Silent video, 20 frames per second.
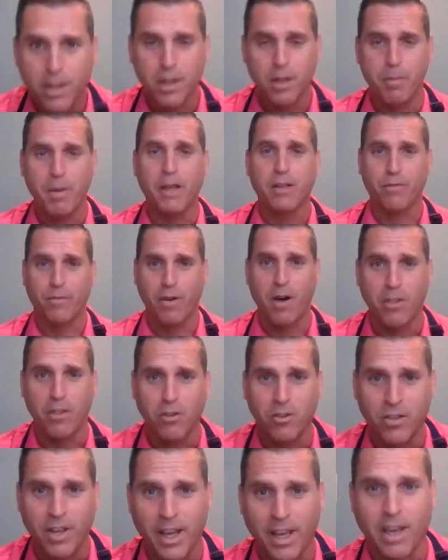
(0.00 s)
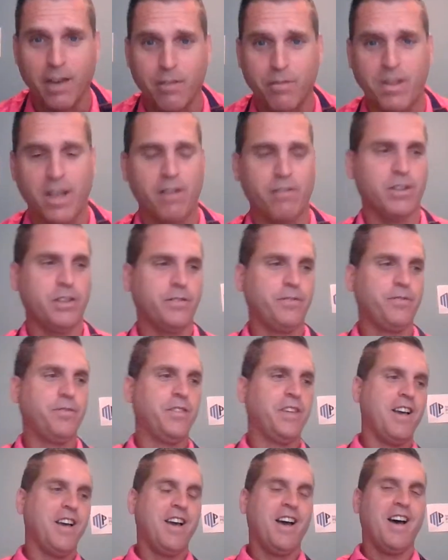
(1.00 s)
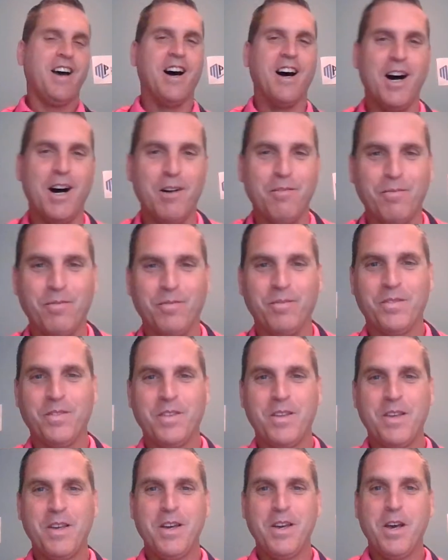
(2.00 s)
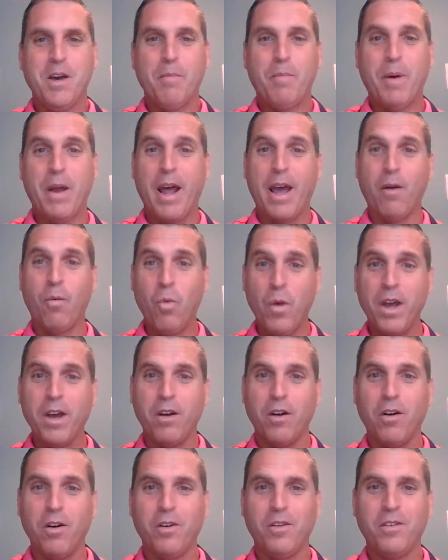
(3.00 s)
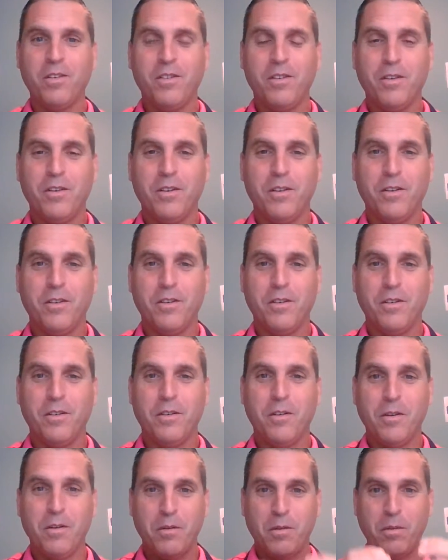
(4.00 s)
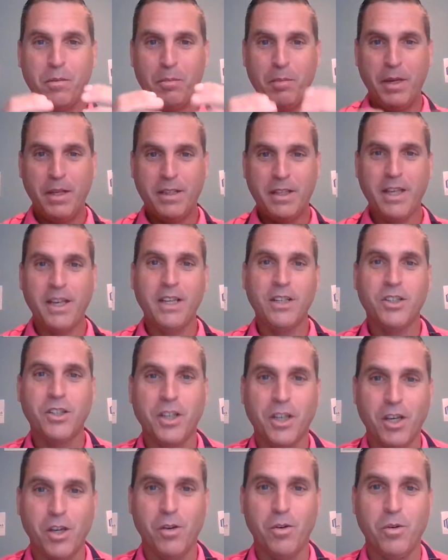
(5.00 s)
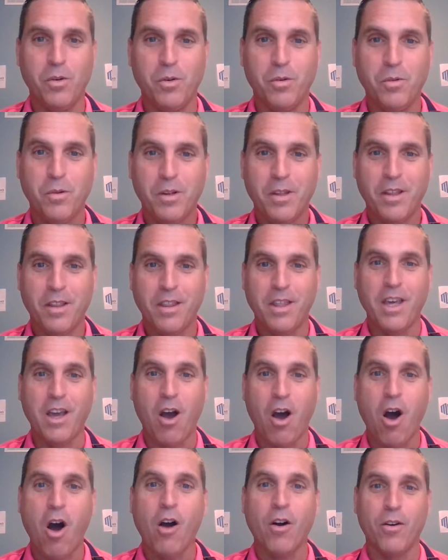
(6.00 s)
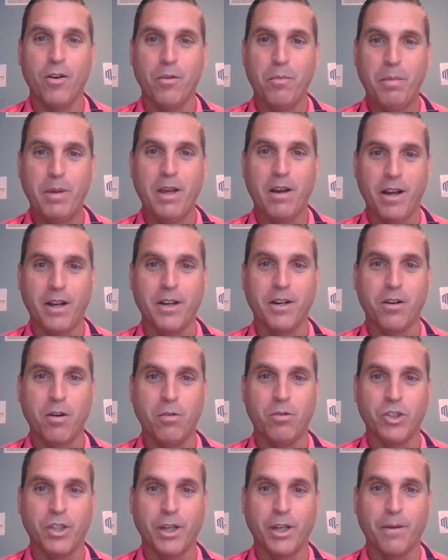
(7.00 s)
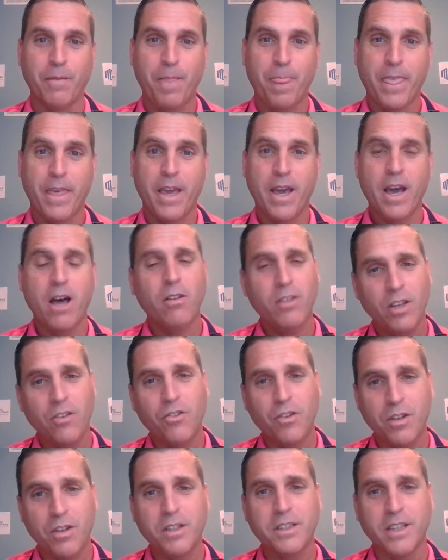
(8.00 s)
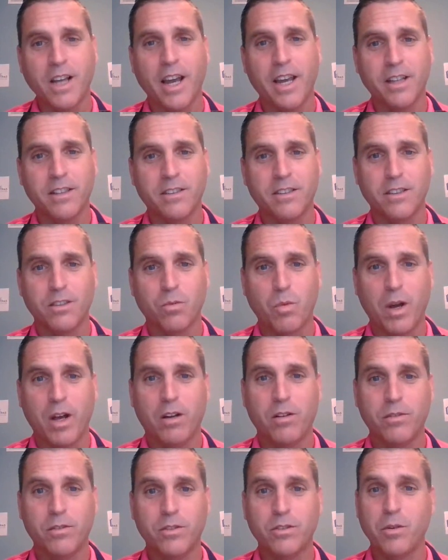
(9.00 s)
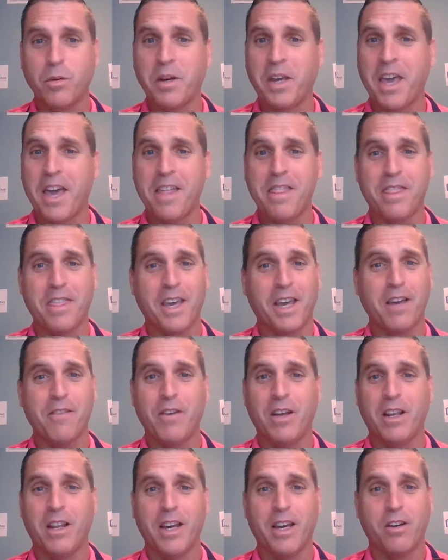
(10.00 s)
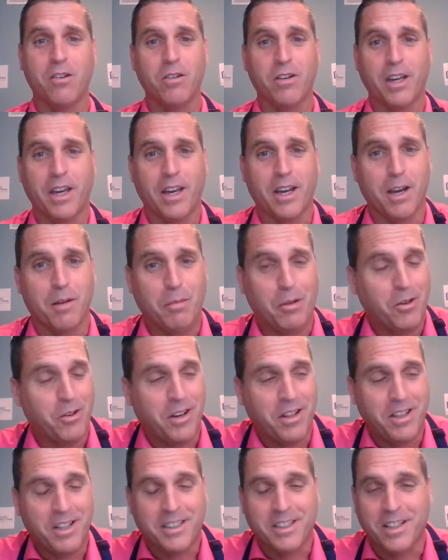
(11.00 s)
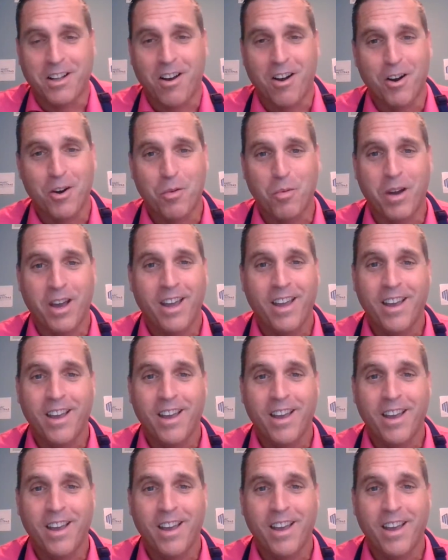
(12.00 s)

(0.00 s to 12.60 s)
the best Father's Day gift ever, but I will be teaching you the art behind coaching. I'll teach you the science as well. So again, think of it like cooking. I'm learning this the hard way.